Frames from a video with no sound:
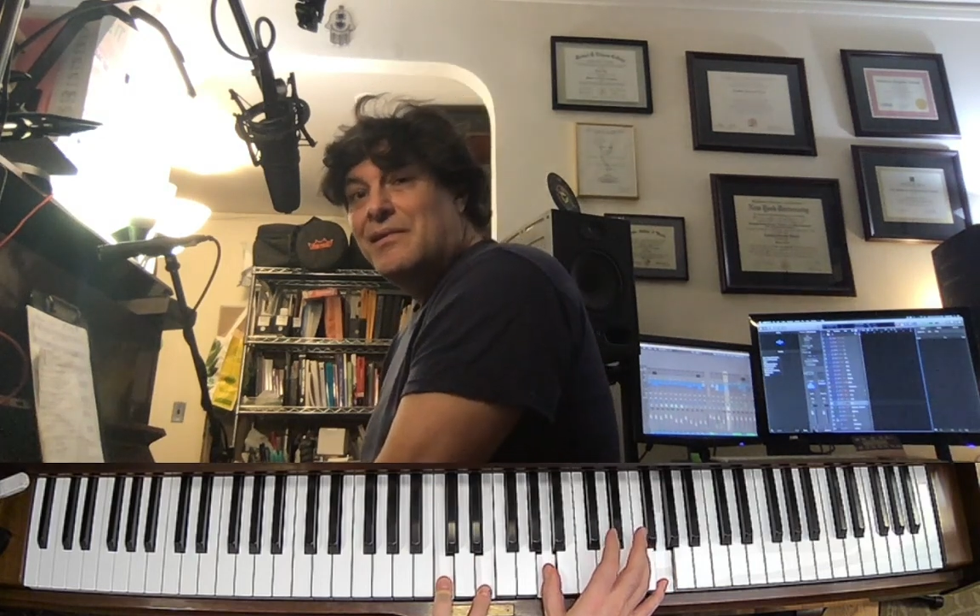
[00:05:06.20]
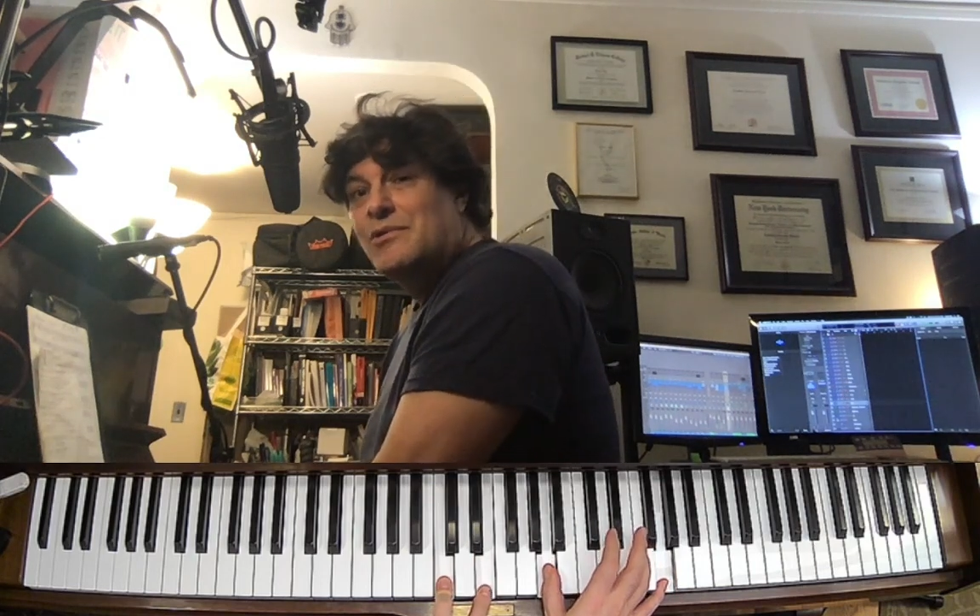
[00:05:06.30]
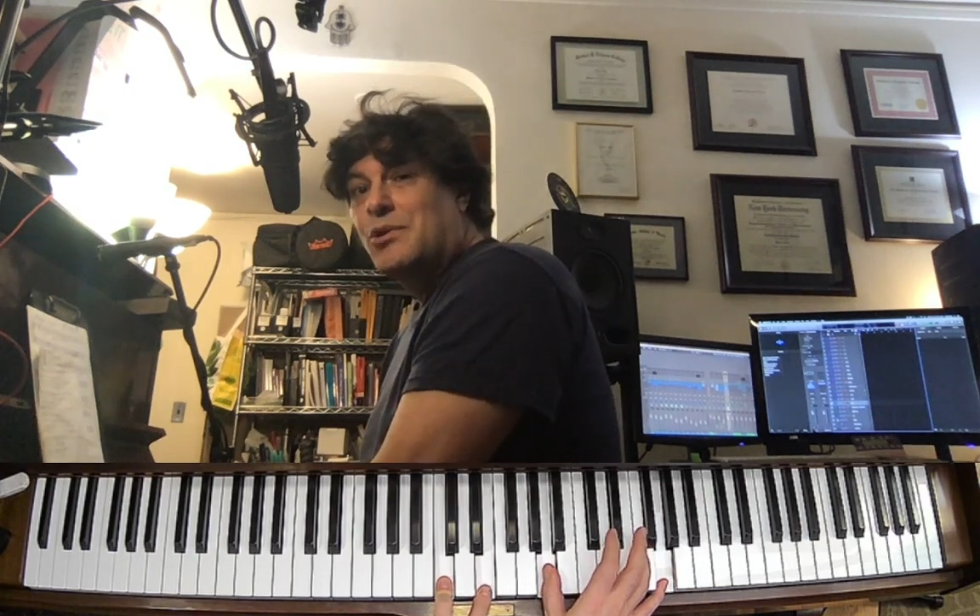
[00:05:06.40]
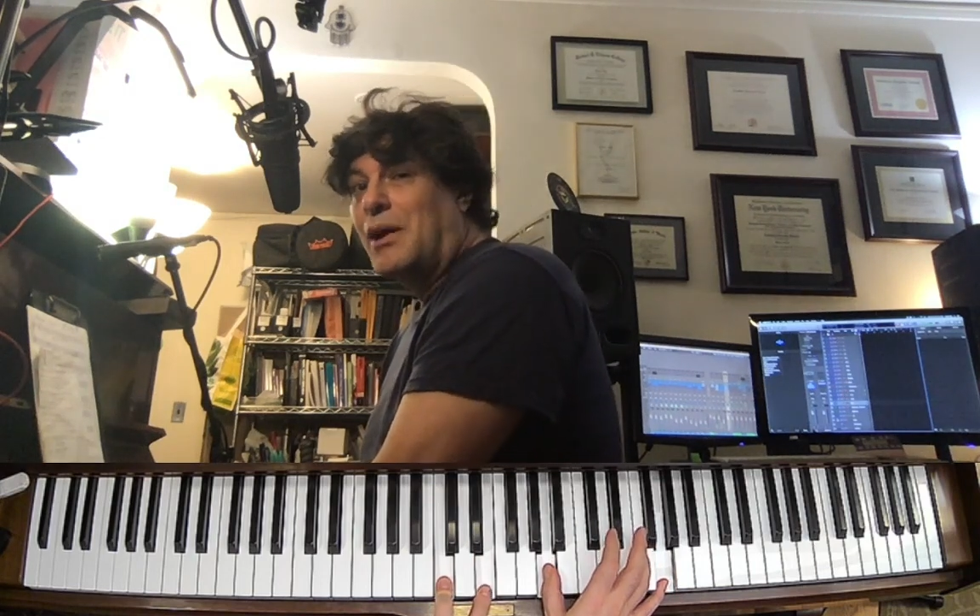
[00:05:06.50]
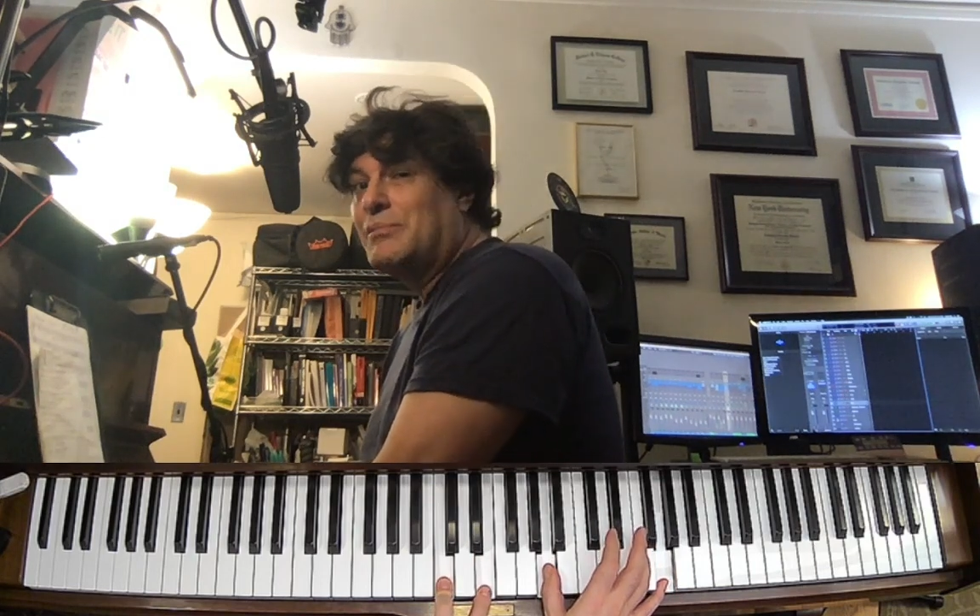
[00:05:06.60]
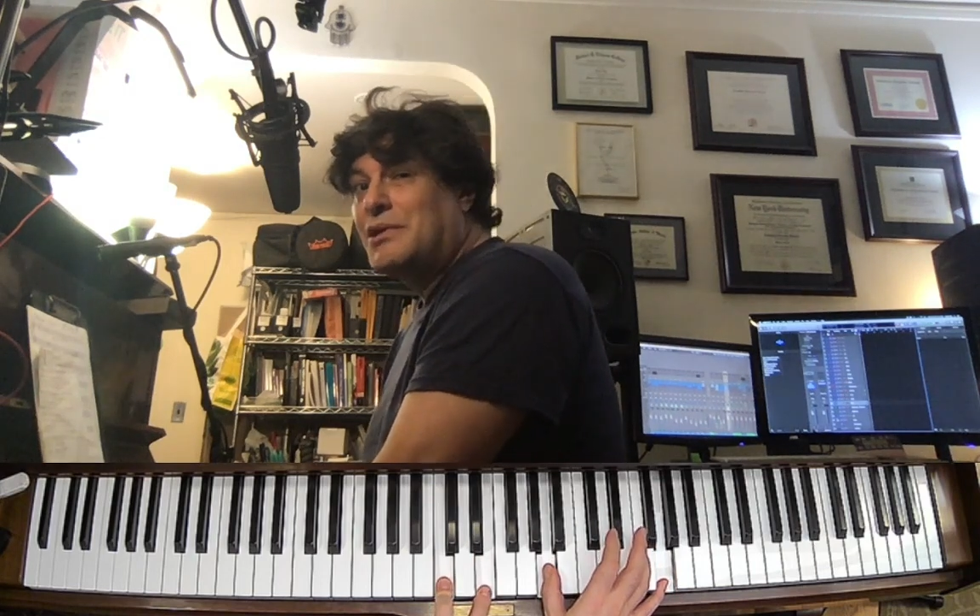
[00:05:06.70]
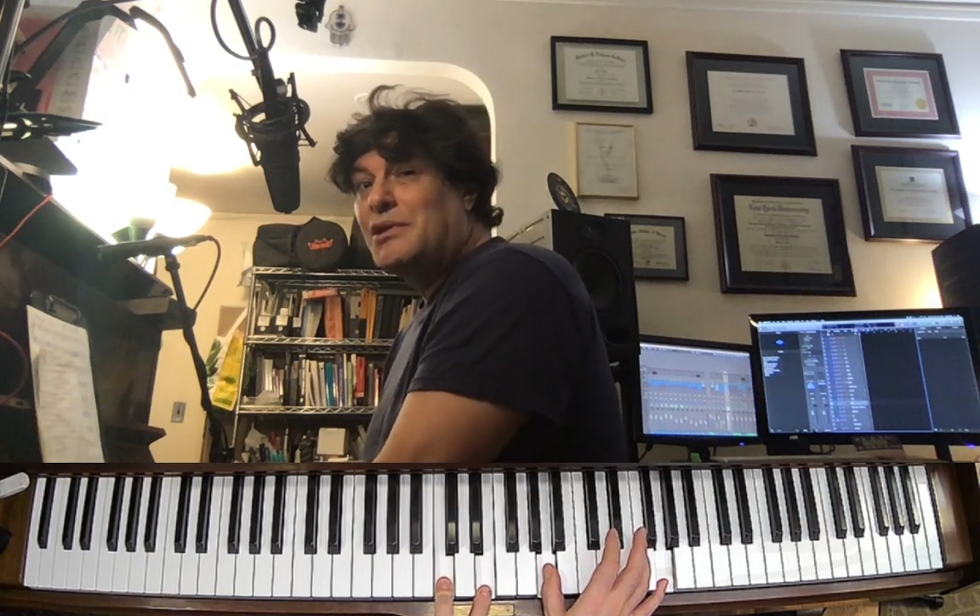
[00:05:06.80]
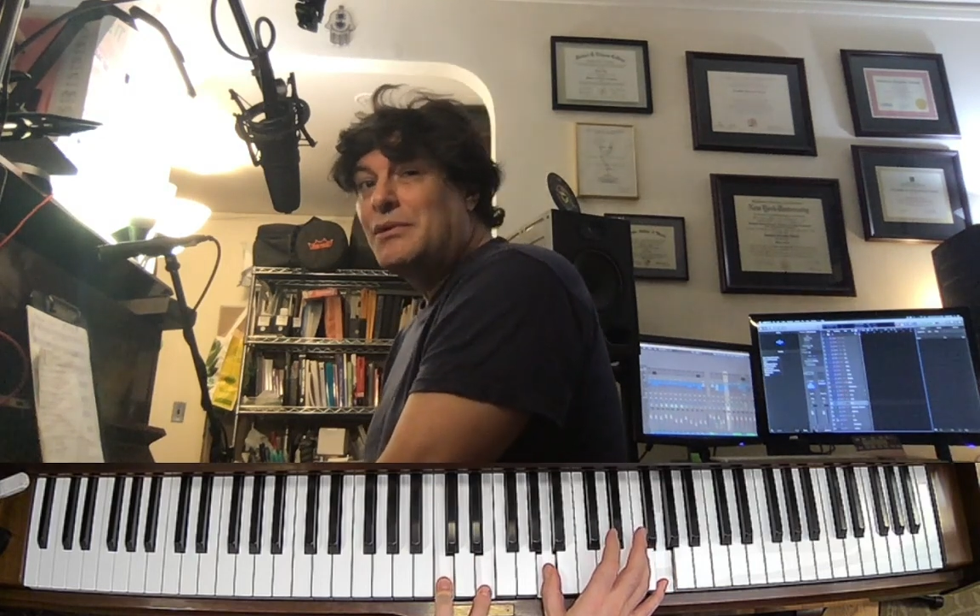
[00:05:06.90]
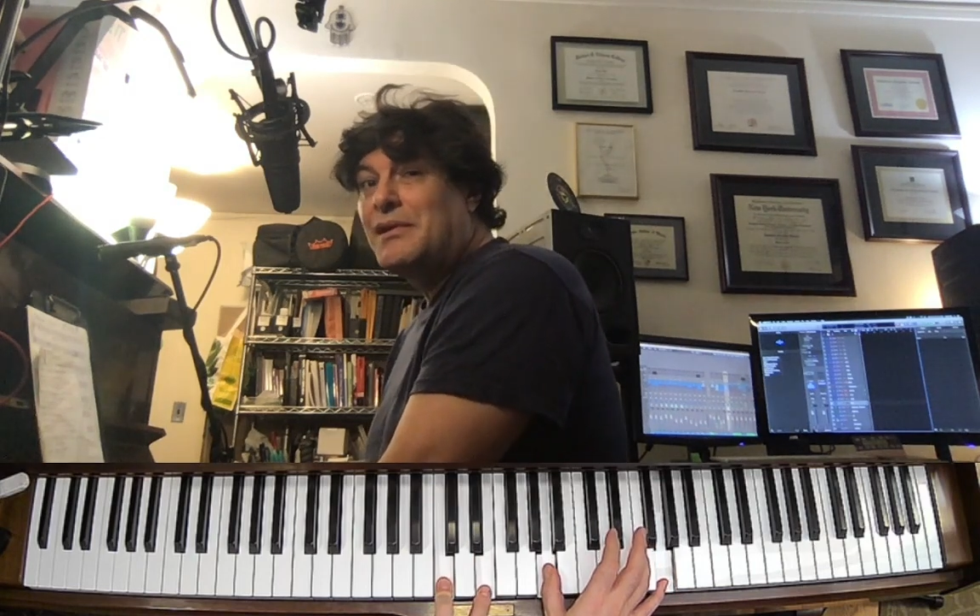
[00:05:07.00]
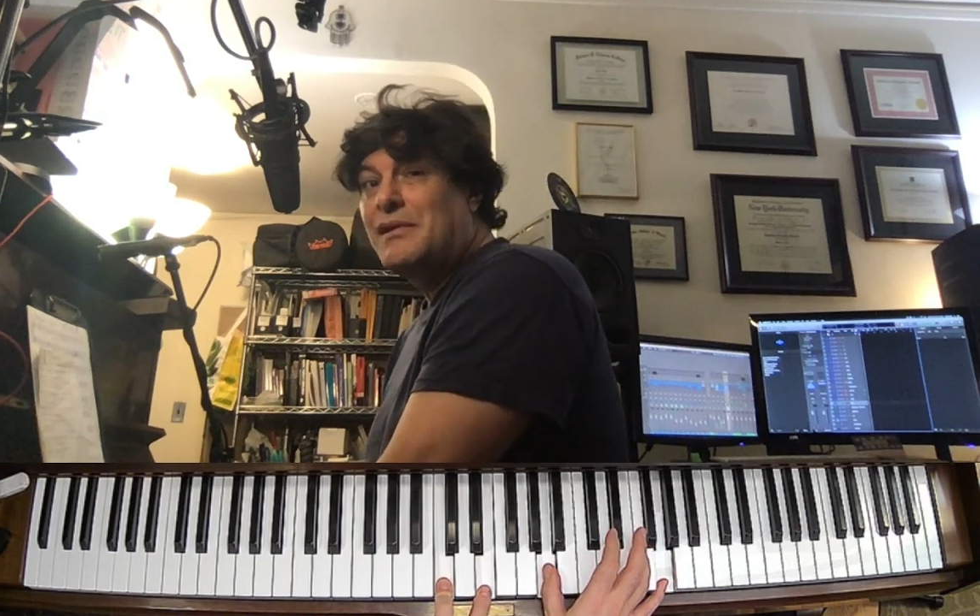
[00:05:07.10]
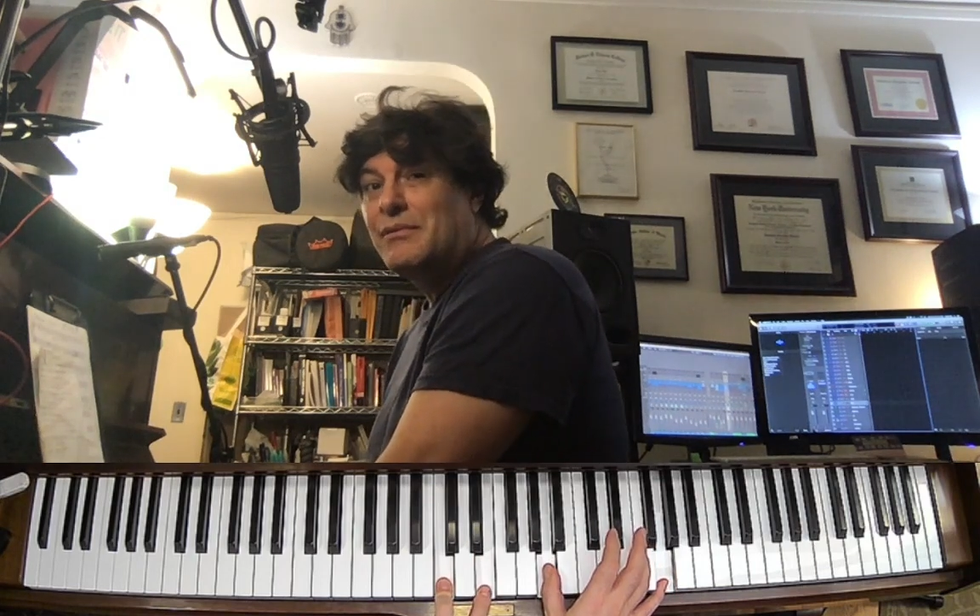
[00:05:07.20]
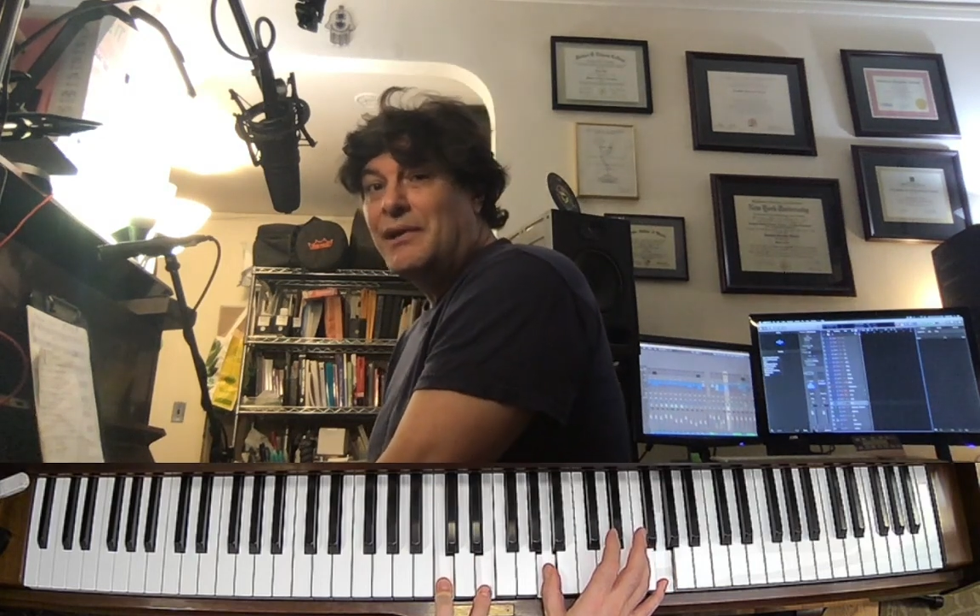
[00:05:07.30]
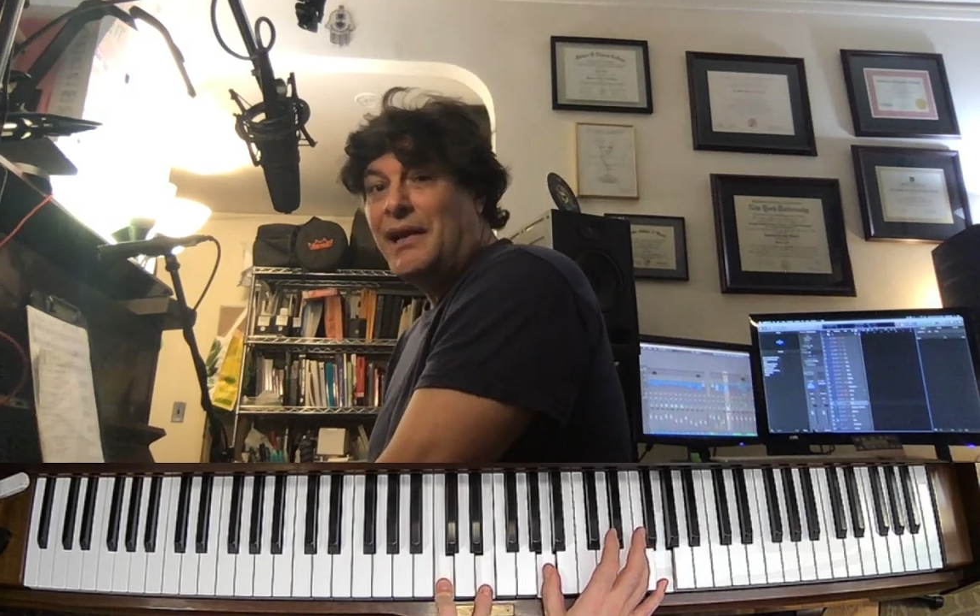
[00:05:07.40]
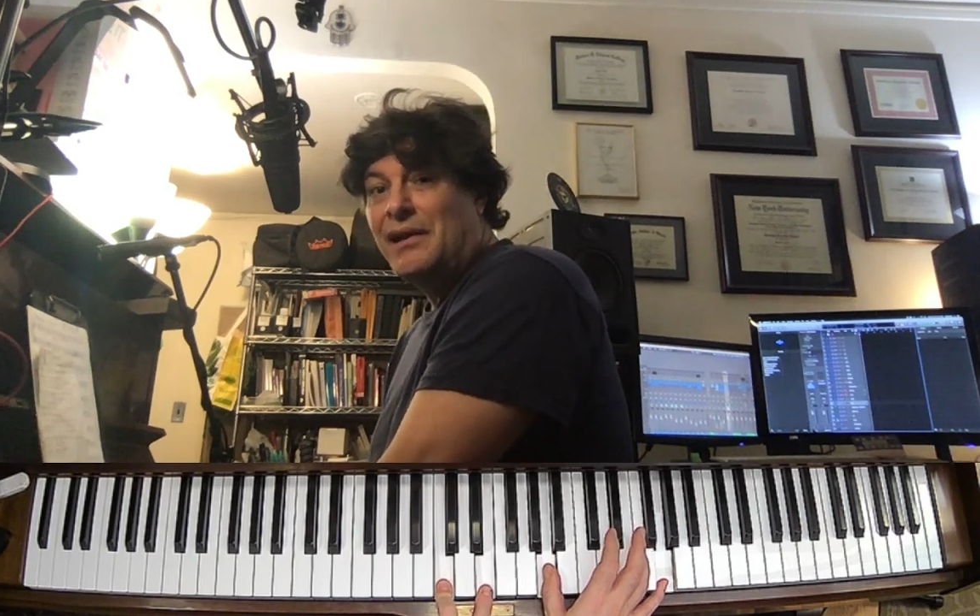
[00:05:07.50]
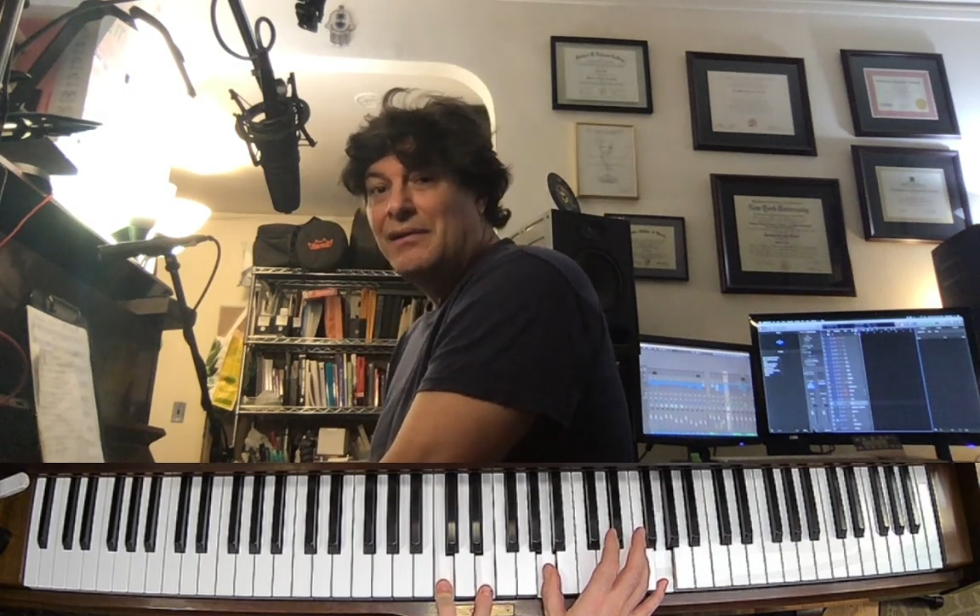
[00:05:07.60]
Drop 2 and
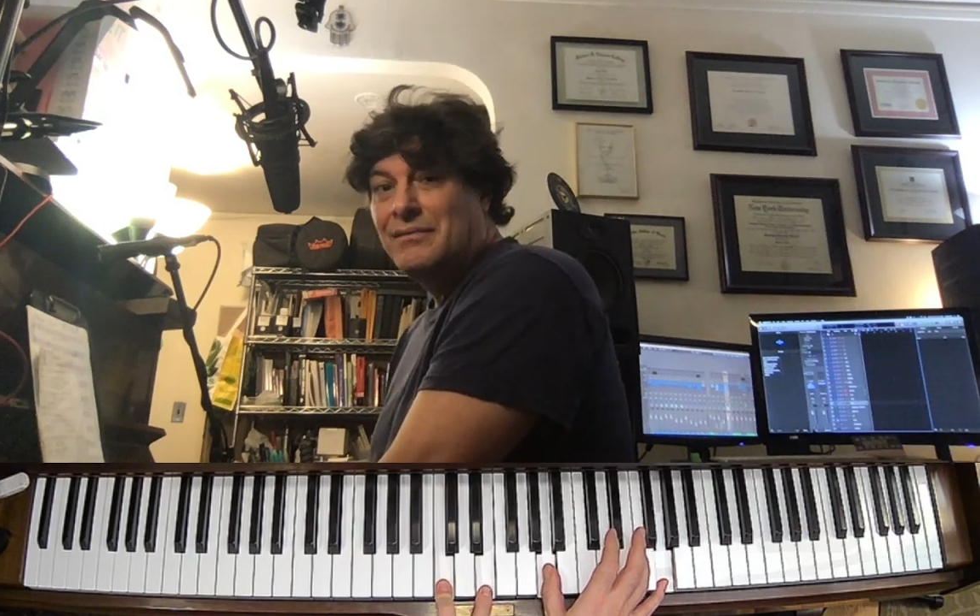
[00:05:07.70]
3.